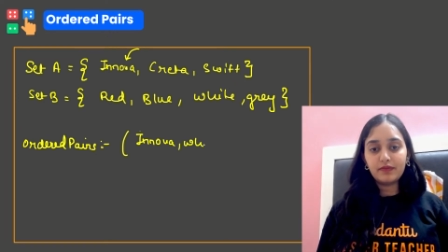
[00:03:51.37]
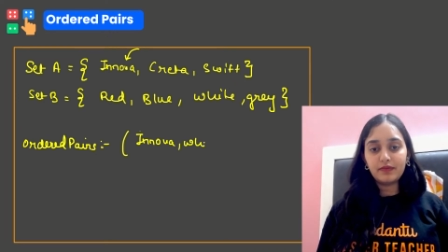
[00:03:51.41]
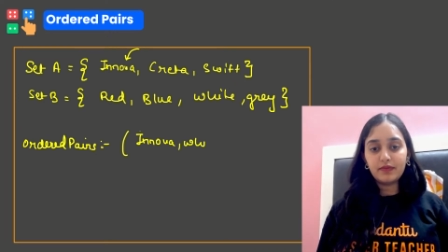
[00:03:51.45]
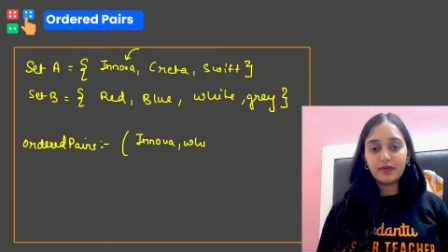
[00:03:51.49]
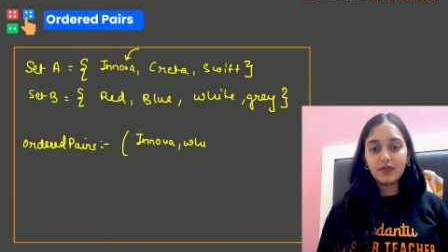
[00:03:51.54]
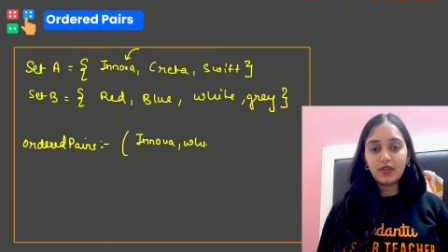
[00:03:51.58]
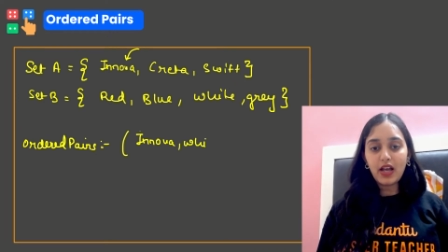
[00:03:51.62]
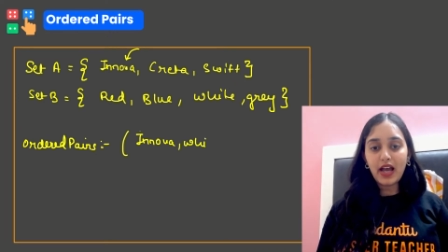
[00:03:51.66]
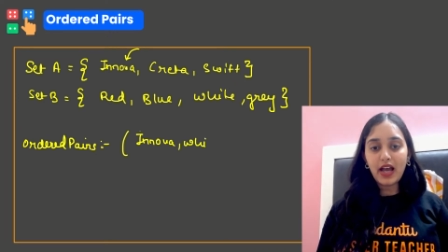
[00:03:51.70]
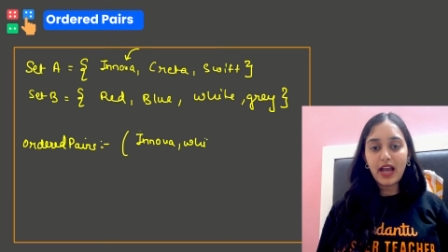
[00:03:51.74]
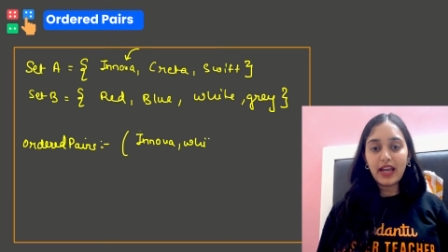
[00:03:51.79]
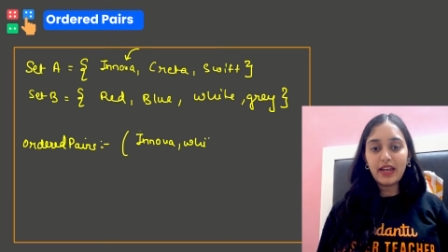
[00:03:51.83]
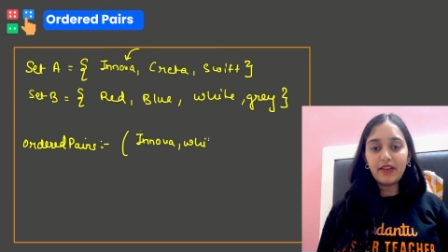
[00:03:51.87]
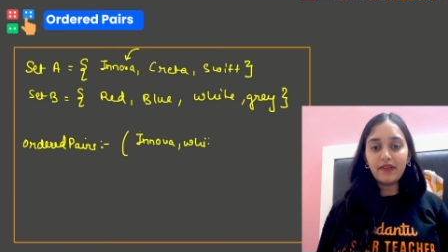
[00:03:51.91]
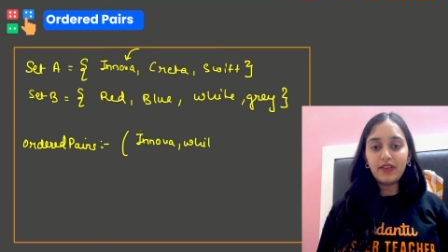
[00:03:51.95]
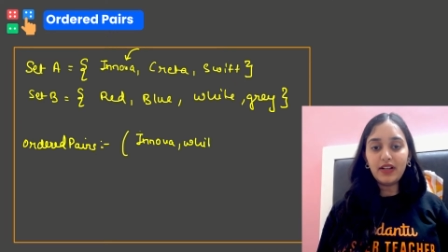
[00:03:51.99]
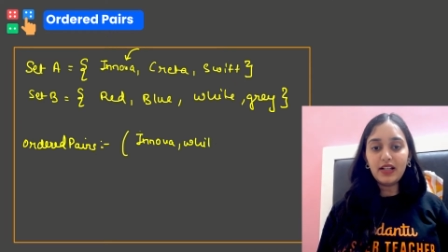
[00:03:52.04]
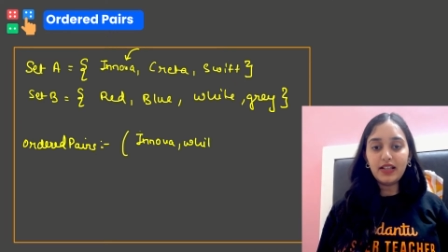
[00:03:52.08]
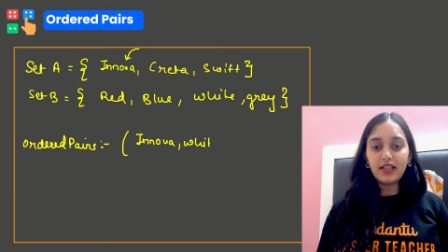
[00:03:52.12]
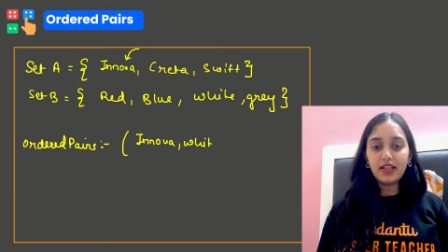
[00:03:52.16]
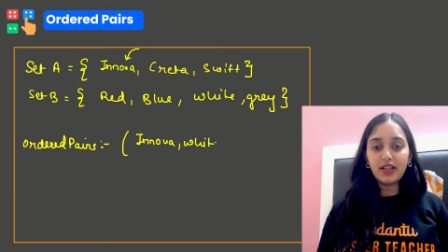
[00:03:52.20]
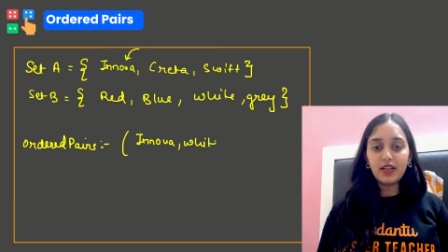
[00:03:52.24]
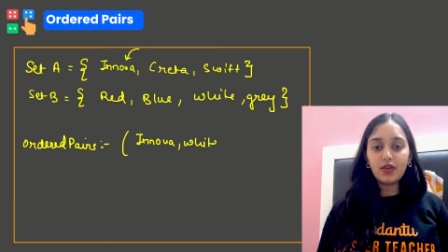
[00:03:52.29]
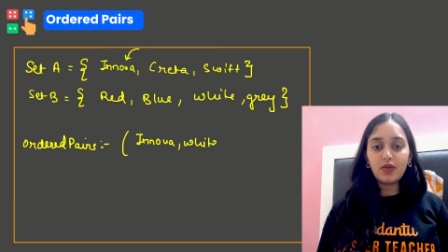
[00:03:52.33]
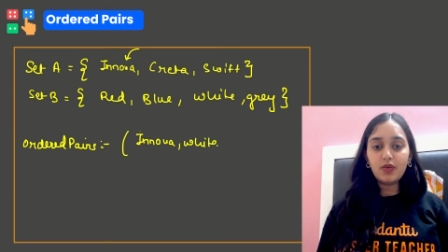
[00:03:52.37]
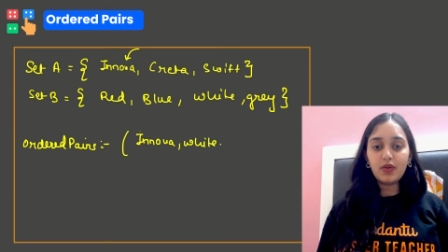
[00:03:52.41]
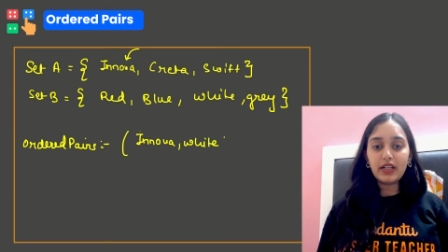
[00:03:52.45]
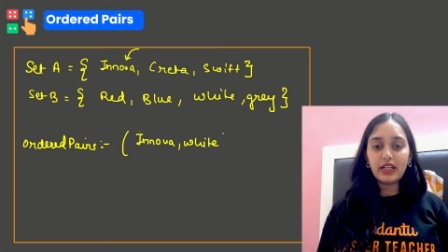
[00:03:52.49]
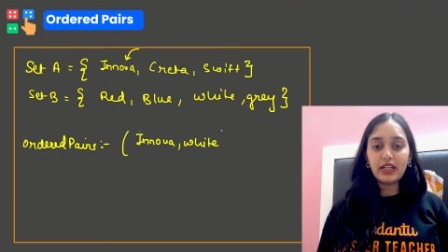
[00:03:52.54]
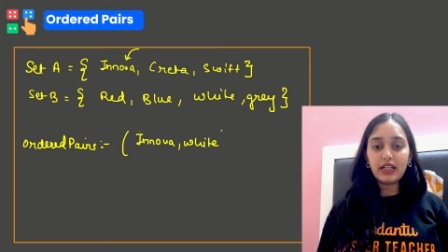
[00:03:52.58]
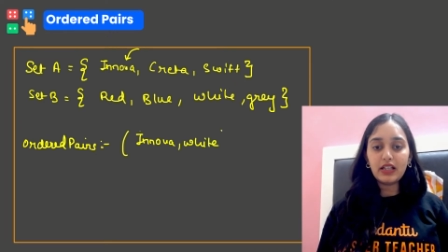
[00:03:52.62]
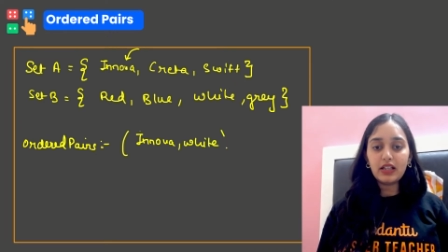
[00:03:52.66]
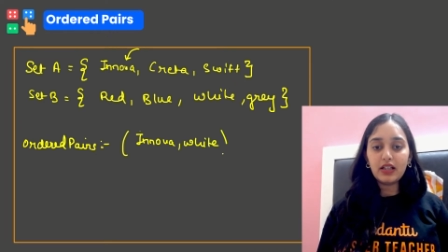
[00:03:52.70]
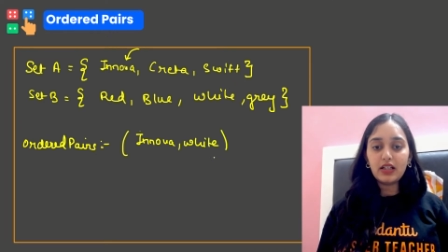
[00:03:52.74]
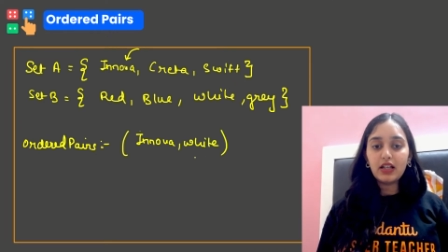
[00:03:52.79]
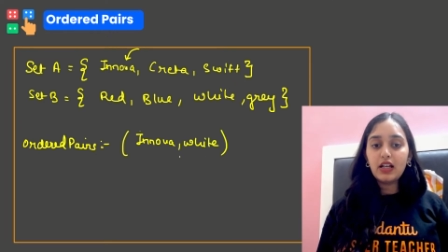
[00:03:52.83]
So I will denote
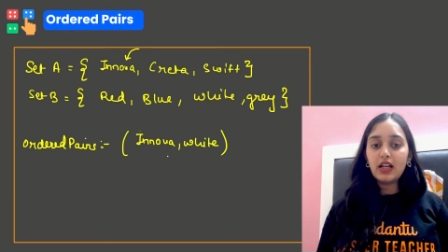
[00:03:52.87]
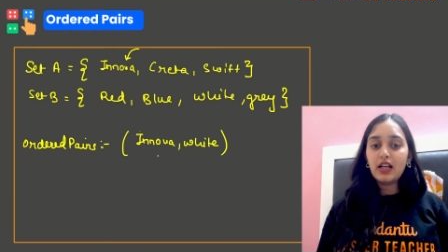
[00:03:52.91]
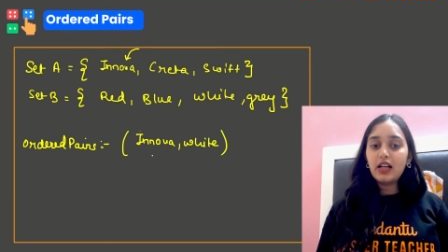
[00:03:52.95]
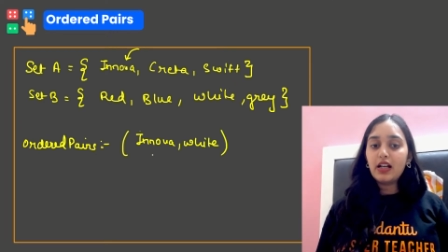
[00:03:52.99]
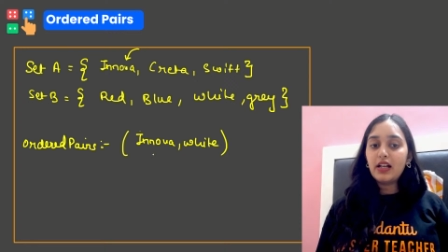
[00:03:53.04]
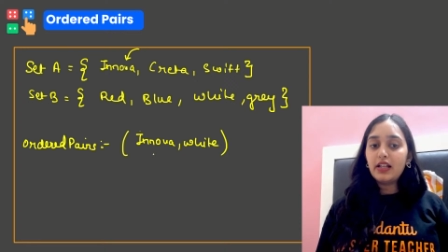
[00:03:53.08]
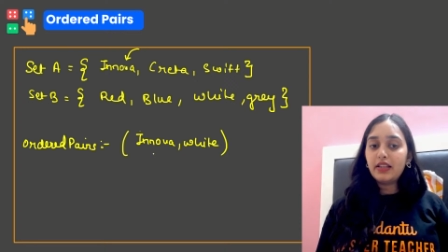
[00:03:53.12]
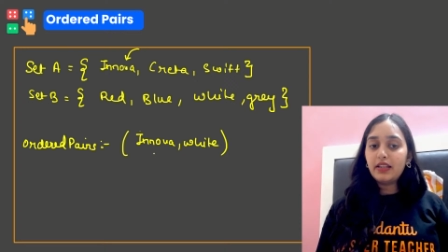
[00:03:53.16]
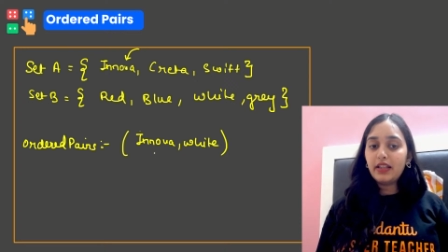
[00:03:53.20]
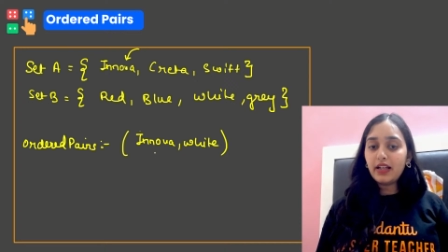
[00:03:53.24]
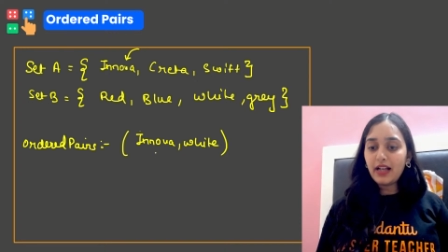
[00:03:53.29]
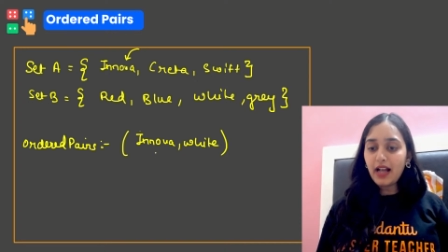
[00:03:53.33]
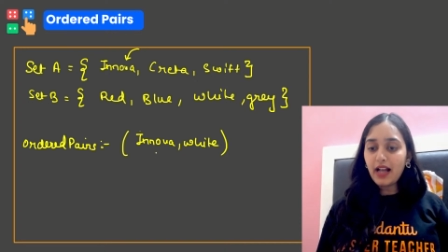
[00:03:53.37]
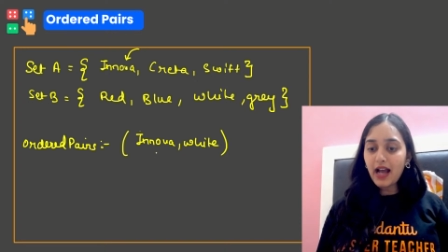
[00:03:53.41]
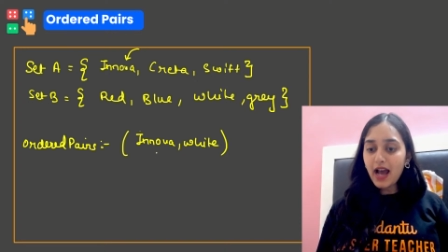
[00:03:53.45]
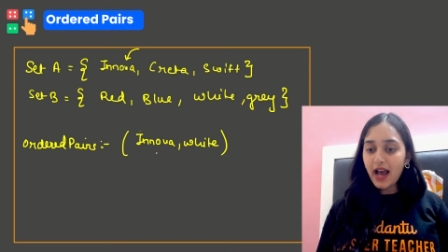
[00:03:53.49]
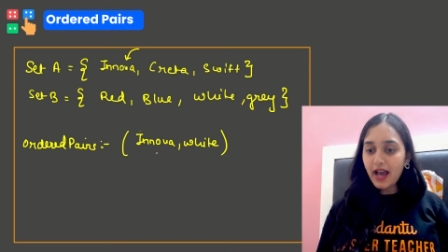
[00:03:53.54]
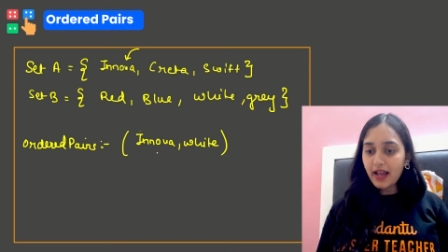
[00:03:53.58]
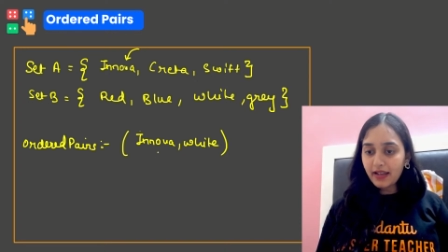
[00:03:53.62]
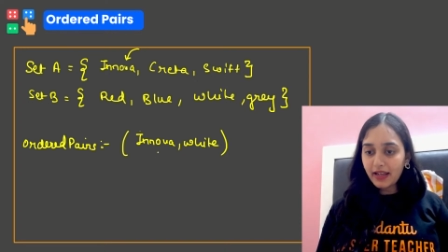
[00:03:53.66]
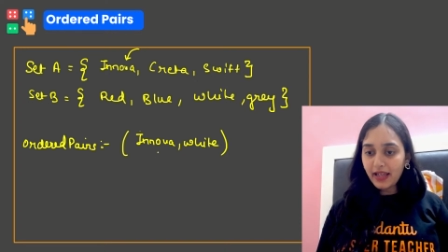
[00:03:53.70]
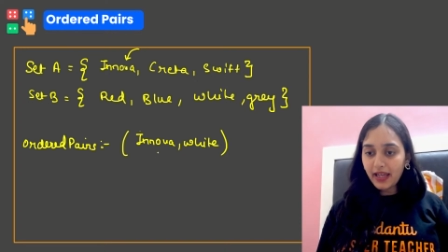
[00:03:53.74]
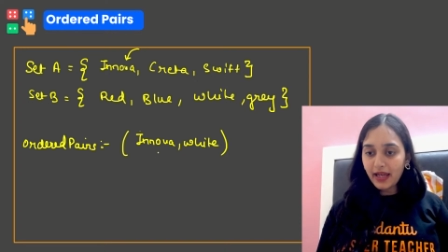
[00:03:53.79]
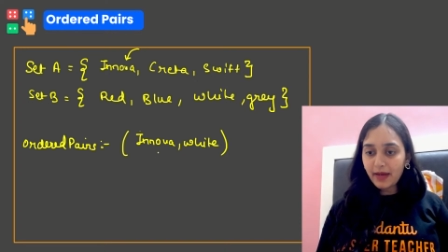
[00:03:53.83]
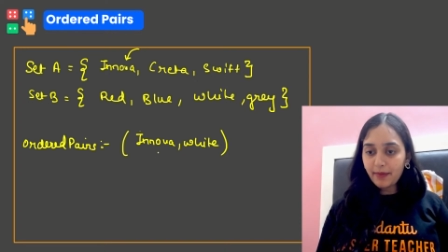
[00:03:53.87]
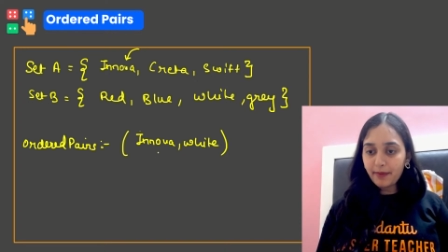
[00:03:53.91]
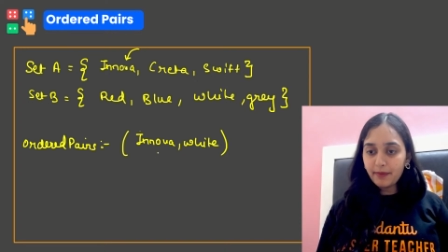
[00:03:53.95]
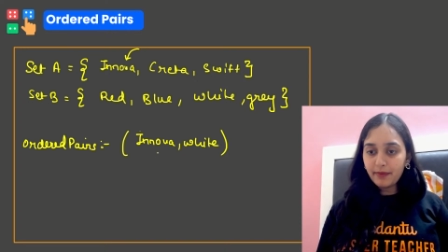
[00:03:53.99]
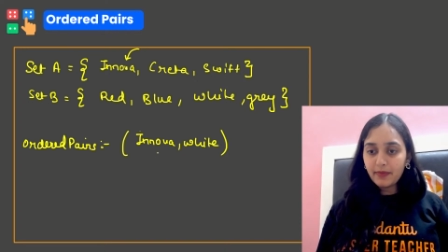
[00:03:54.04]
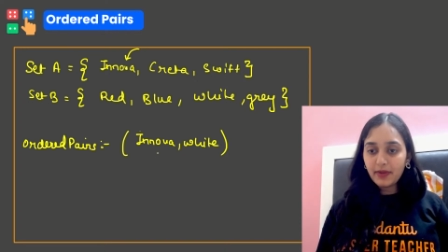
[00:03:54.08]
the car name